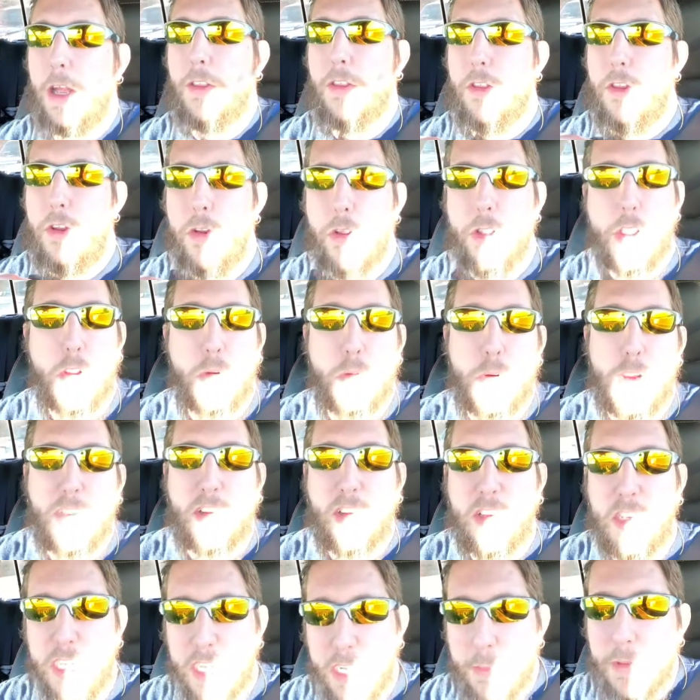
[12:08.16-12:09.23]
The only other
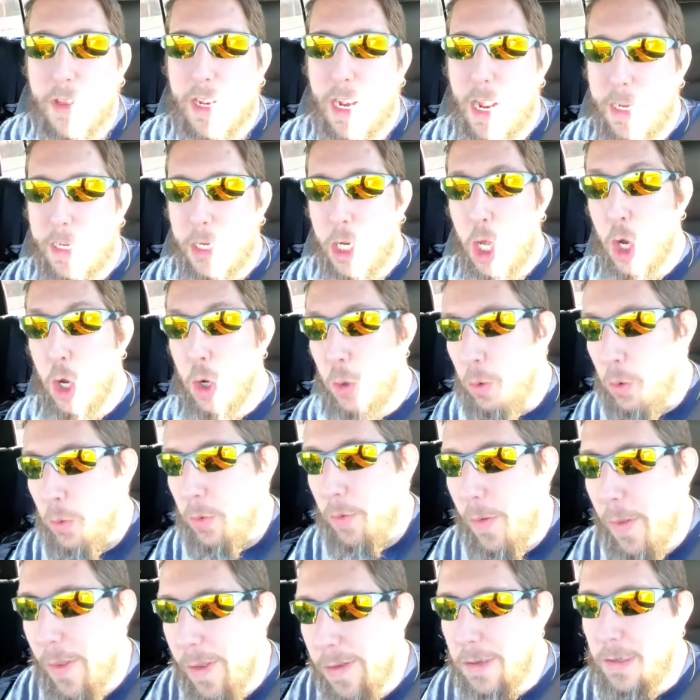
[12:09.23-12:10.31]
racing game that I know
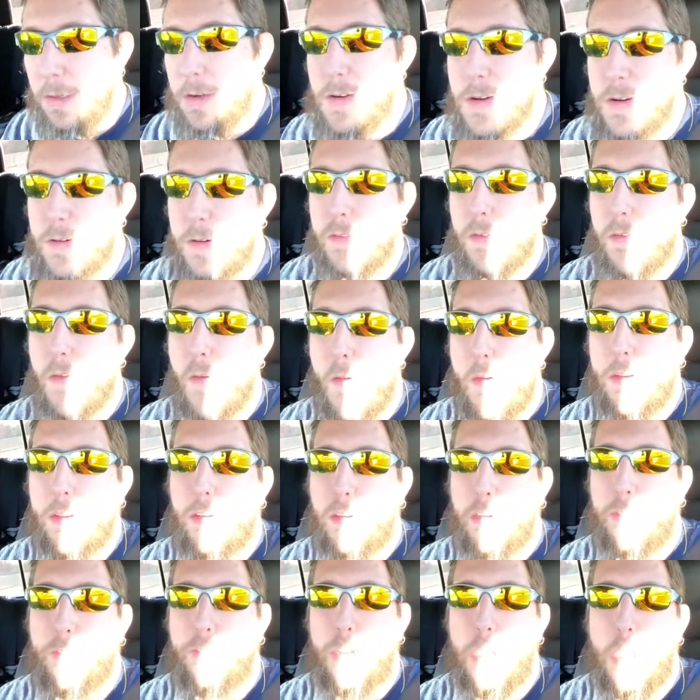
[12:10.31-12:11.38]

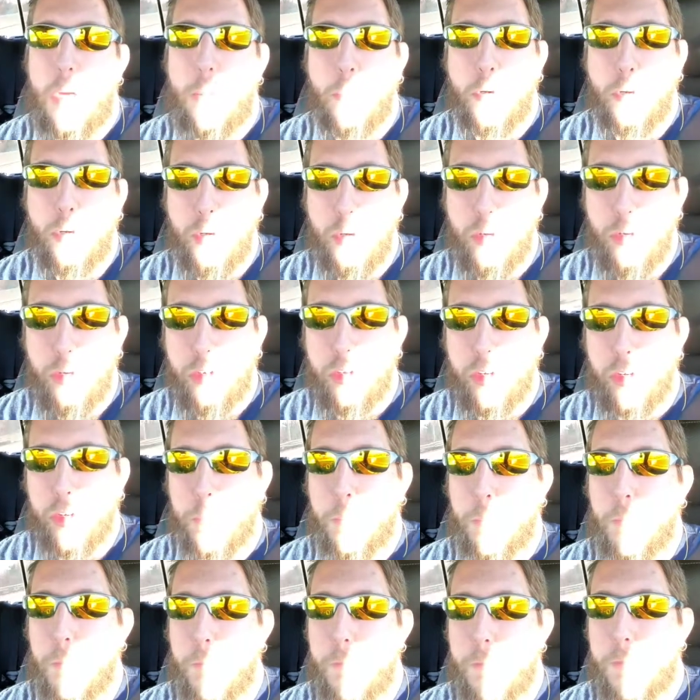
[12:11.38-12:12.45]
is Flamme Rouge.
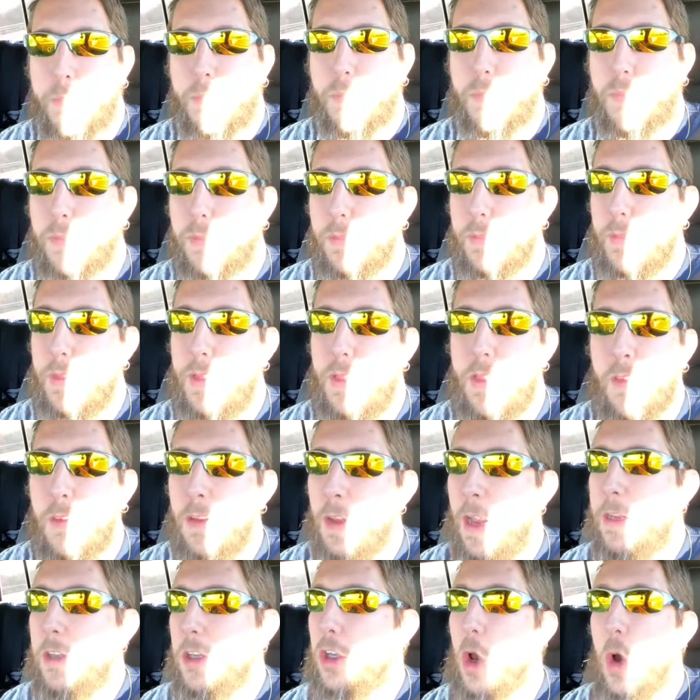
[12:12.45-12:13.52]

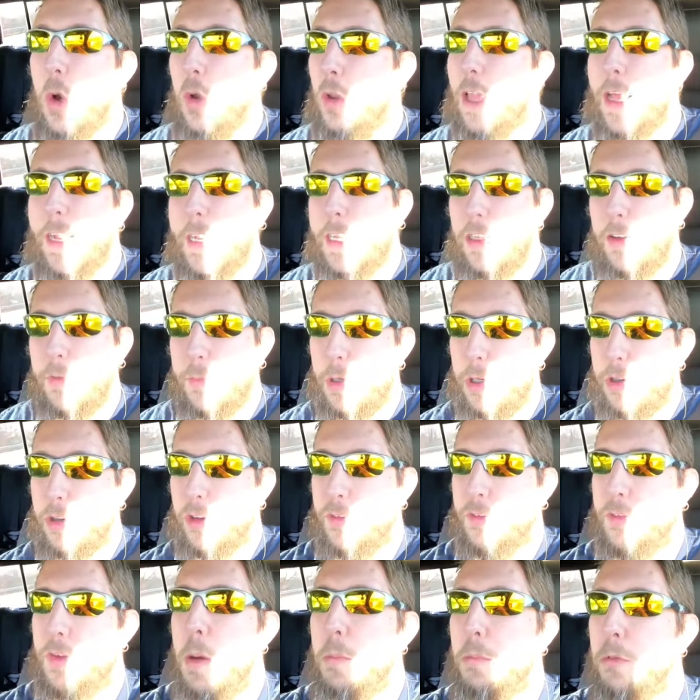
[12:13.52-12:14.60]
I don't like it as much as
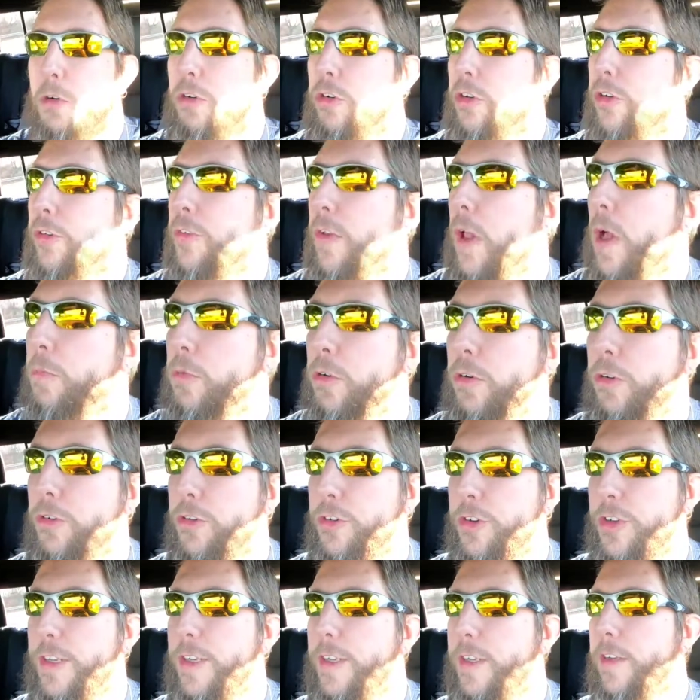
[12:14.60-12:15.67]
Flamme Rouge. Flamme Rouge
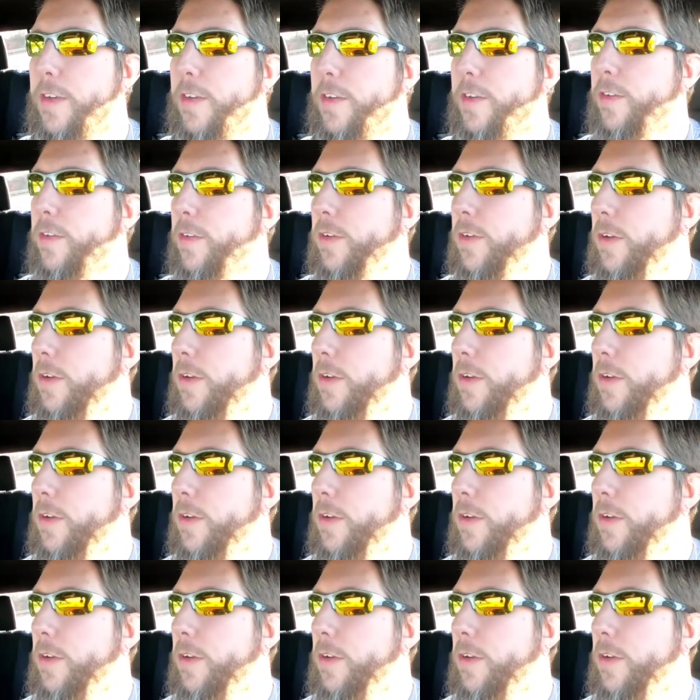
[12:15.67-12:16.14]
is